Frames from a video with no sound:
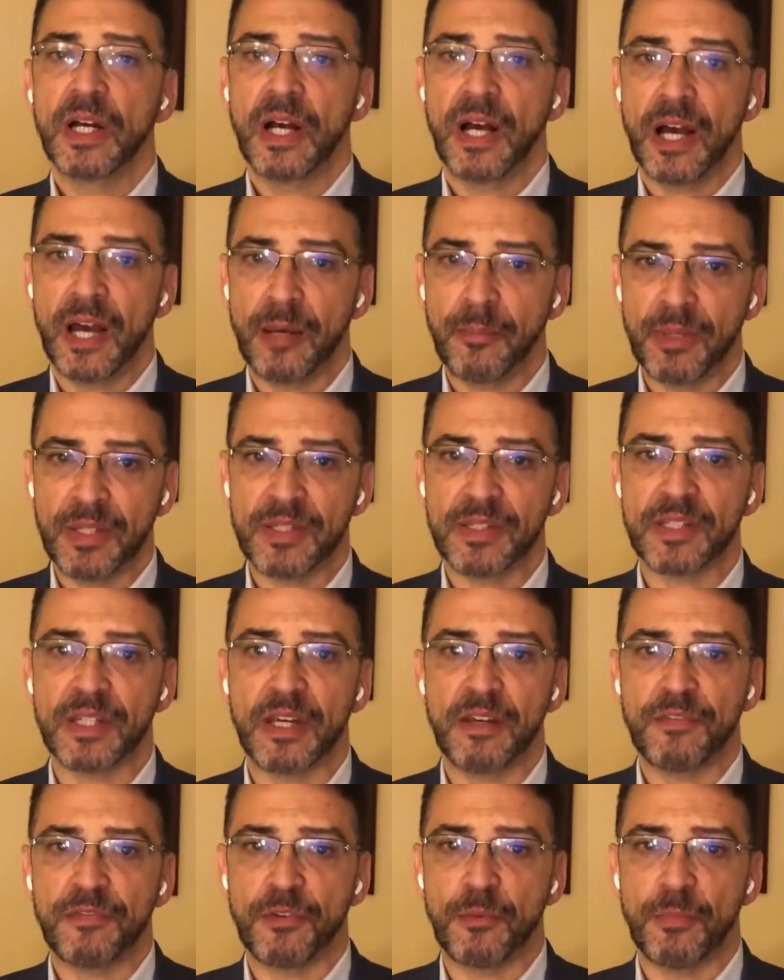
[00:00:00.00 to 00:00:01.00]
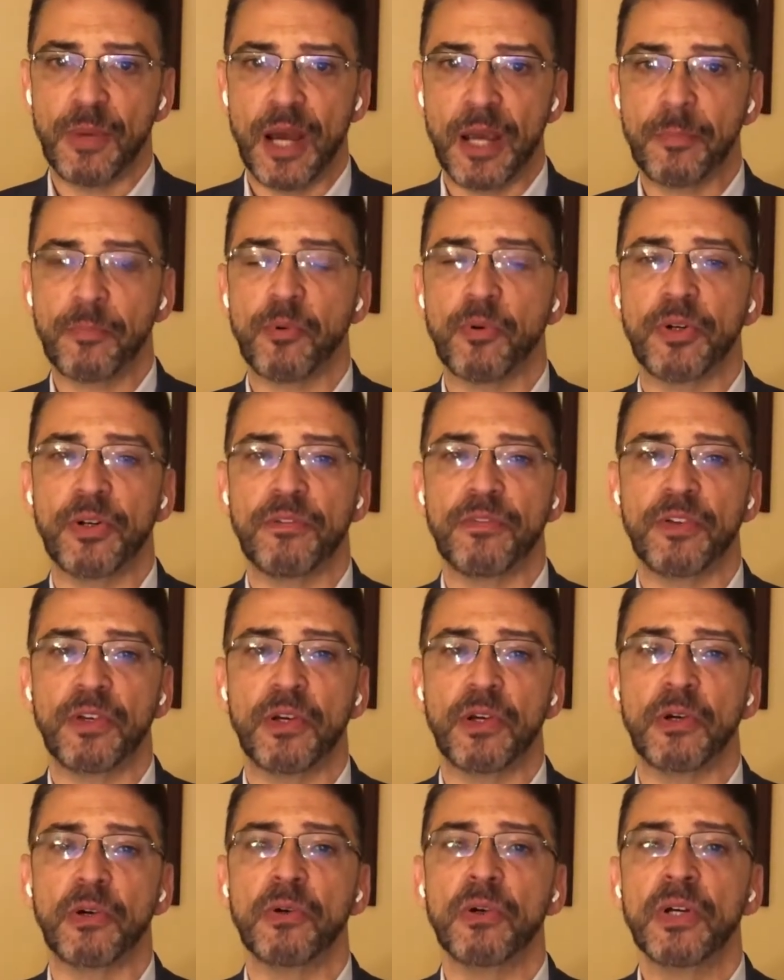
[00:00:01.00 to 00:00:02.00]
I must say, from my point of
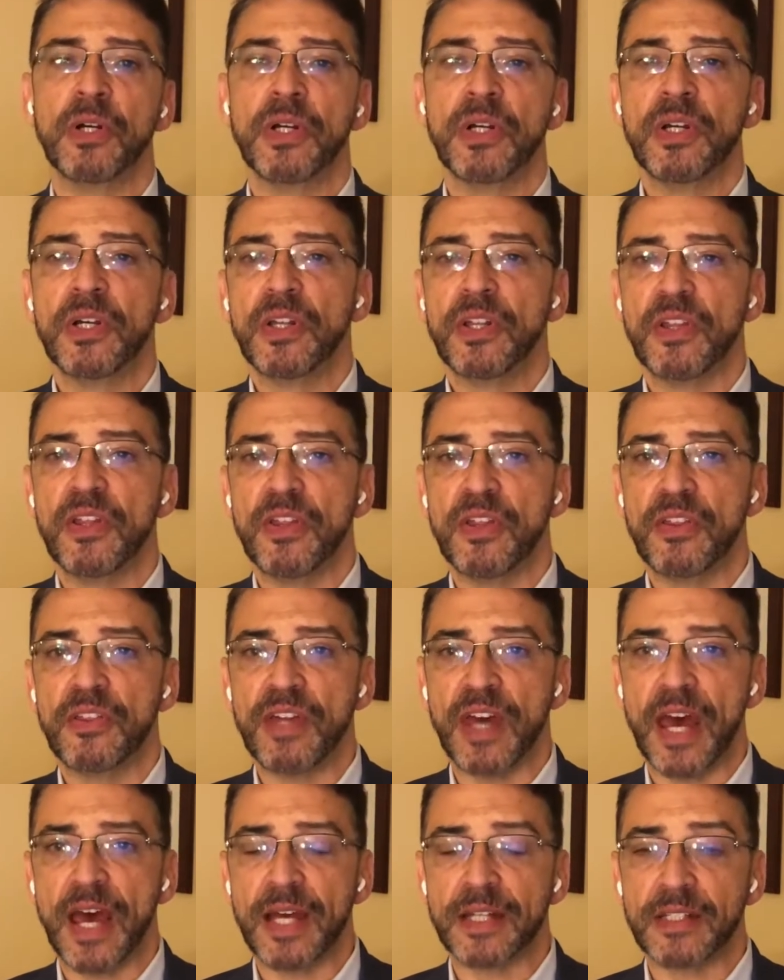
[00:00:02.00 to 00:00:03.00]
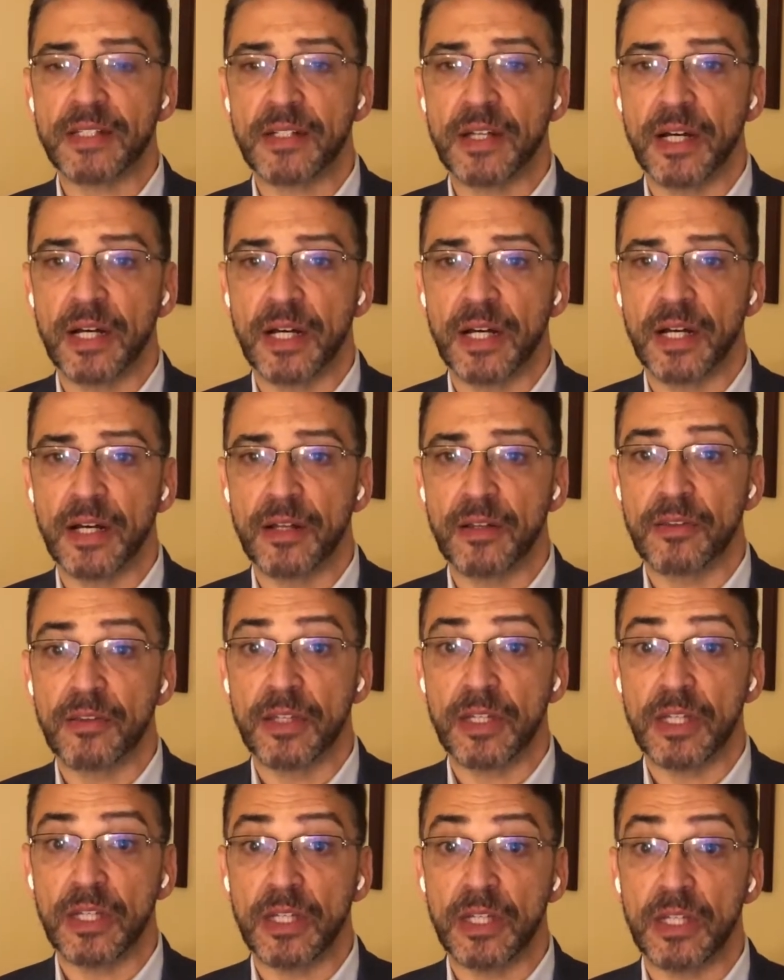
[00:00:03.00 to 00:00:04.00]
view, that
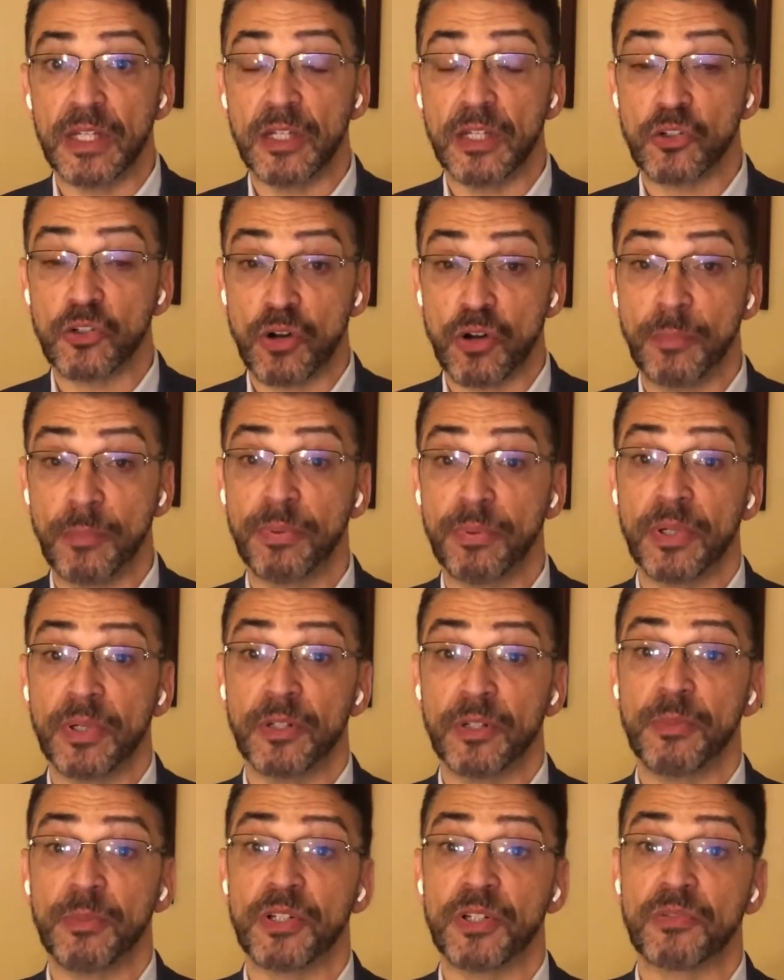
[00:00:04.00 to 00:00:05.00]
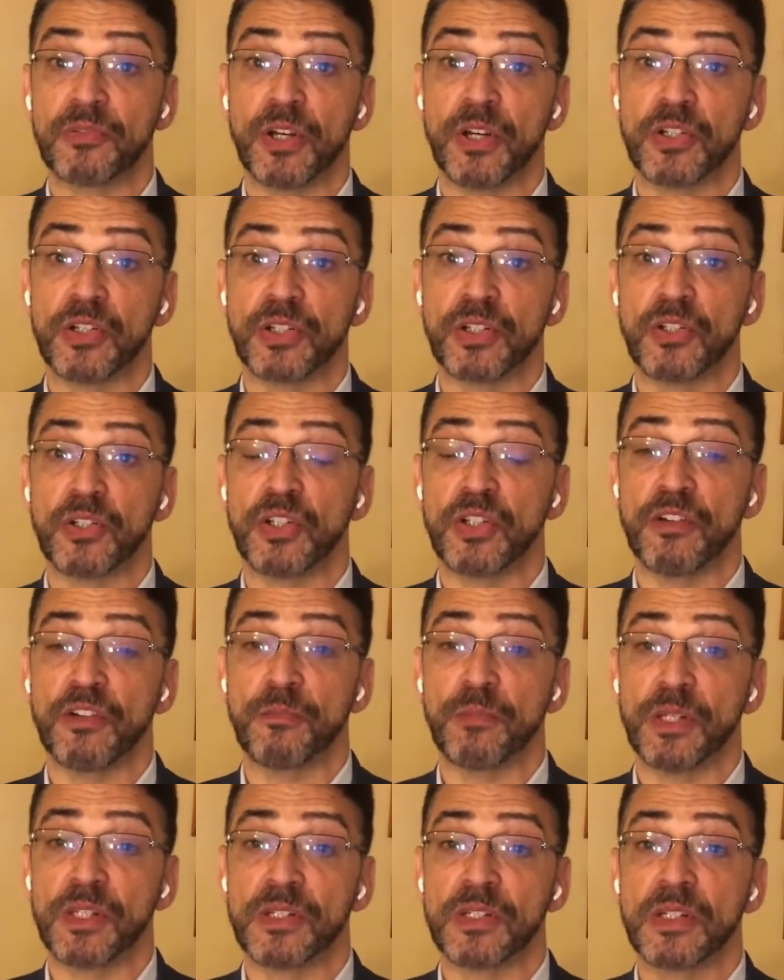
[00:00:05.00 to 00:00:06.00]
the Trump administration
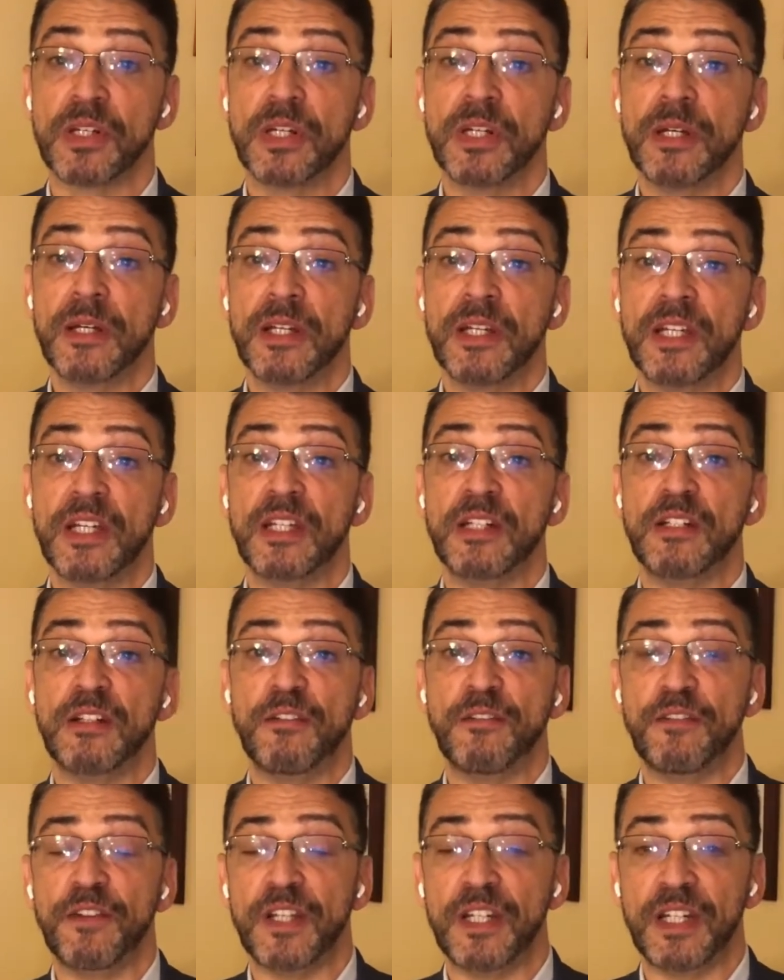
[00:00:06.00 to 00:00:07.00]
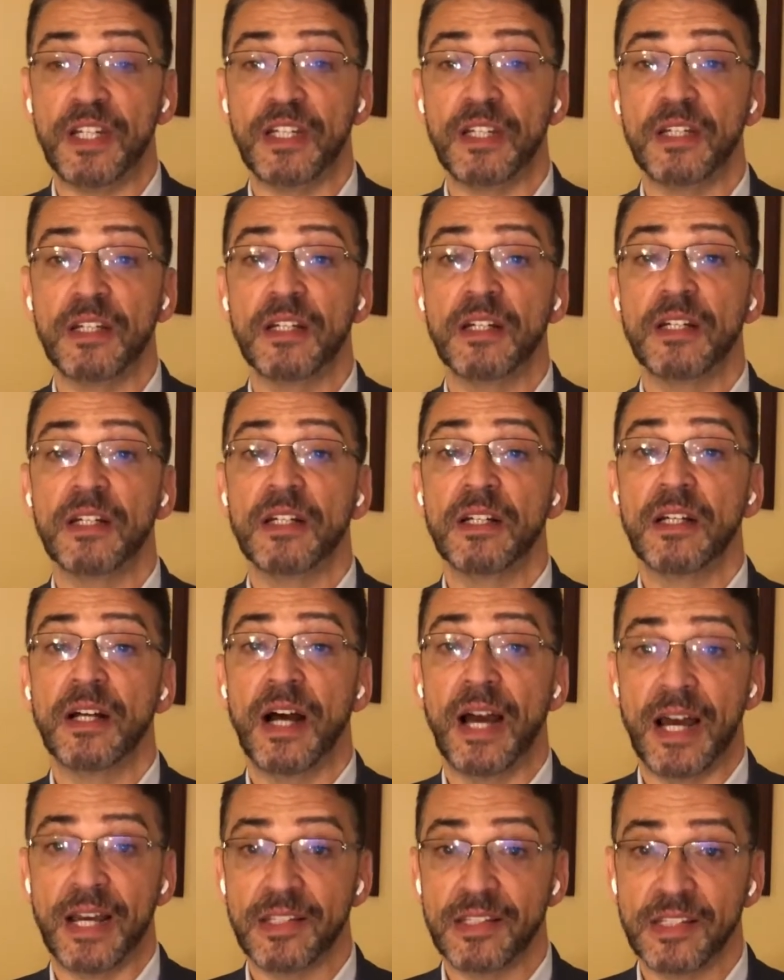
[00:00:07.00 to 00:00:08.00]
achievements in defeating
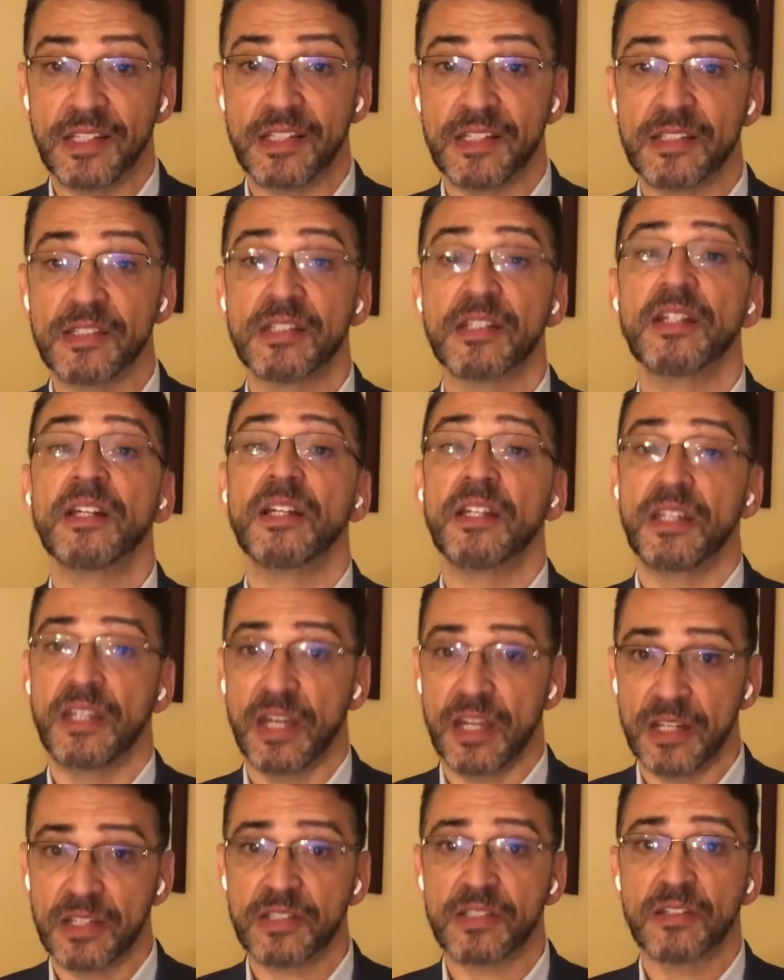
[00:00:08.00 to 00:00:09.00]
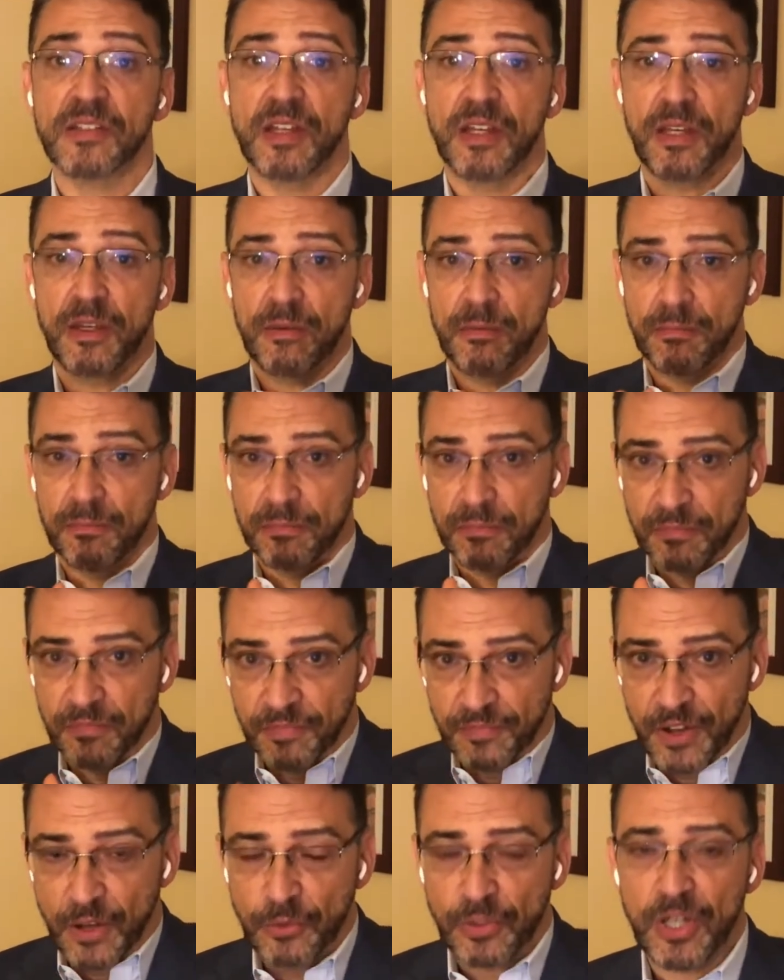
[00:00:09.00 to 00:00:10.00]
ISIS, yes, the
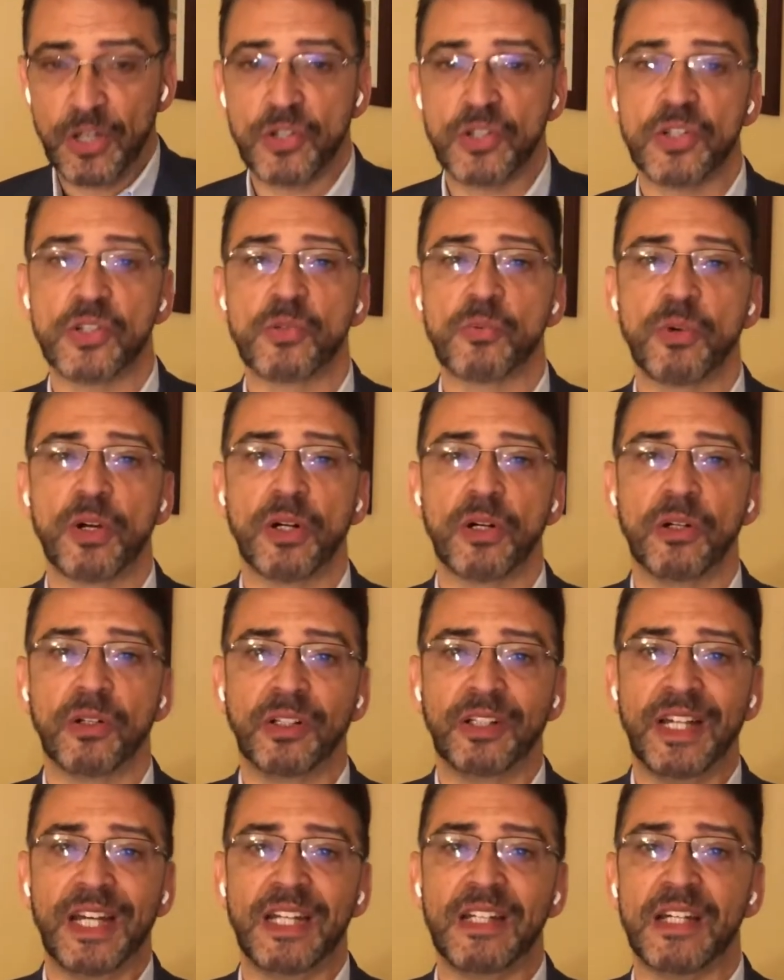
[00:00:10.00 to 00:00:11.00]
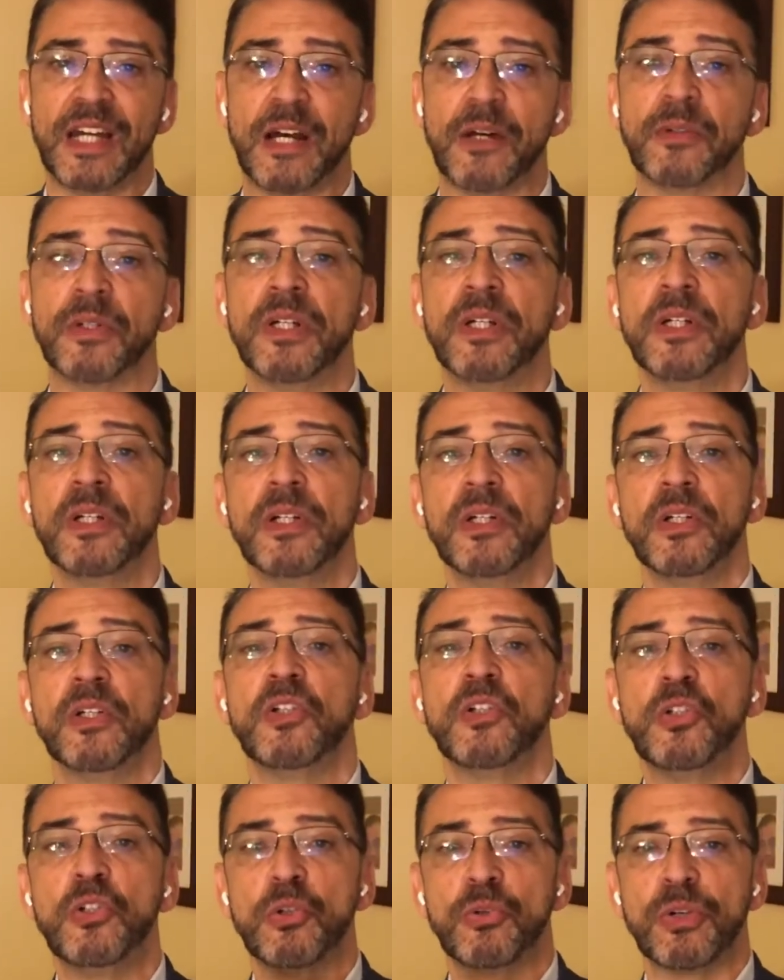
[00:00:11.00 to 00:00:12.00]
foundations were laid down
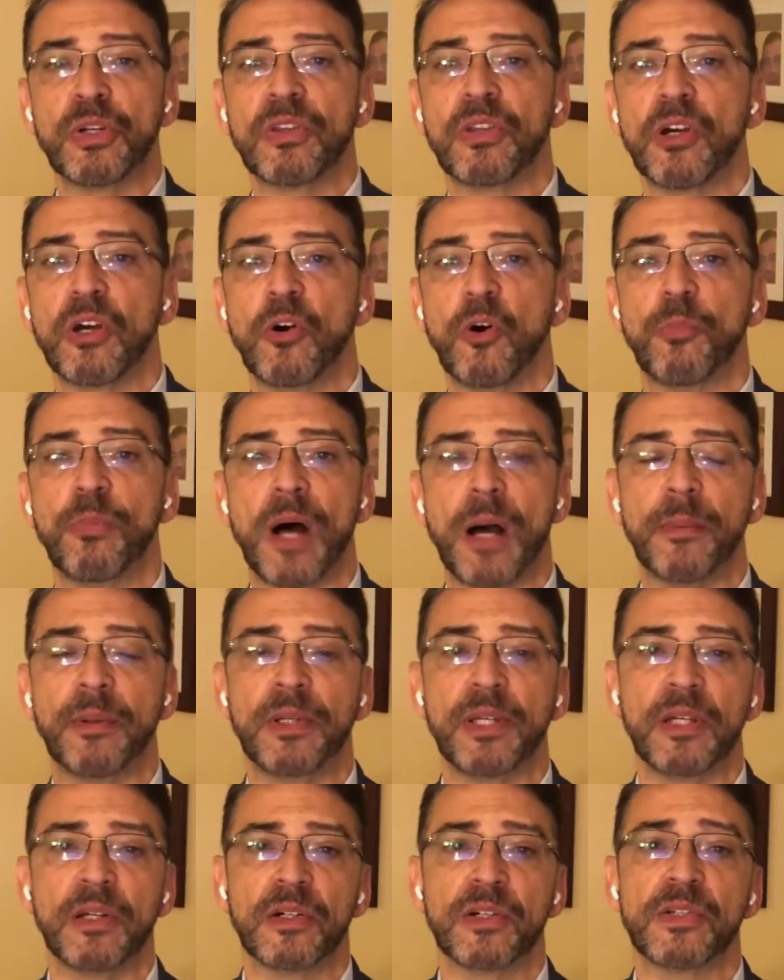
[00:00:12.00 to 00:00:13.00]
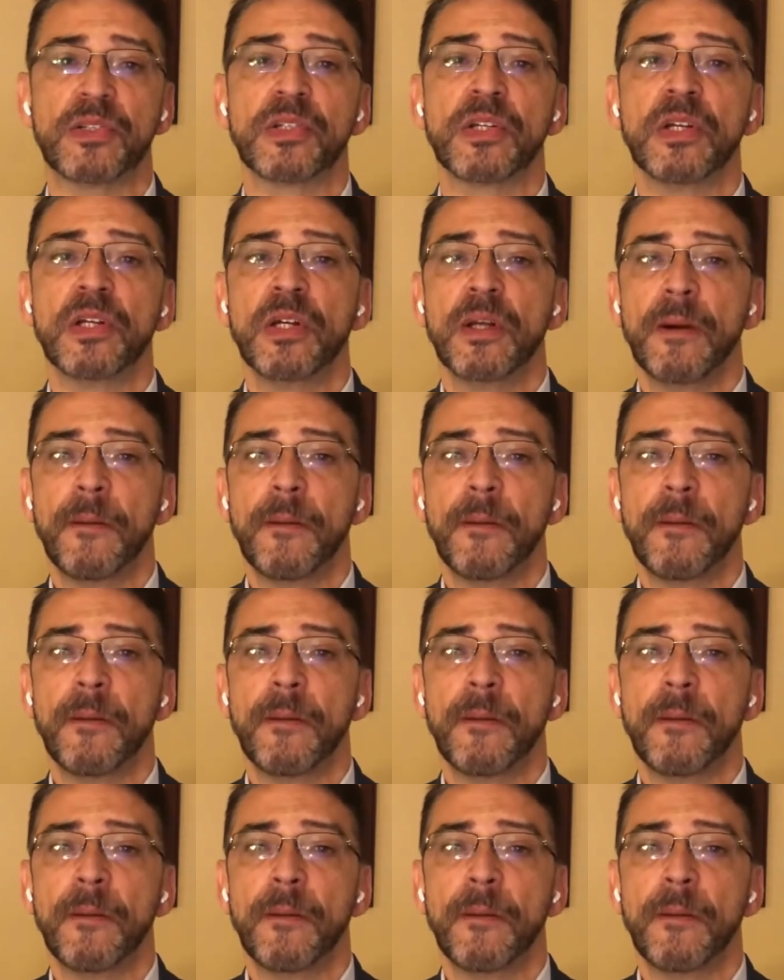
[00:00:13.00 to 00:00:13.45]
during the Obama years,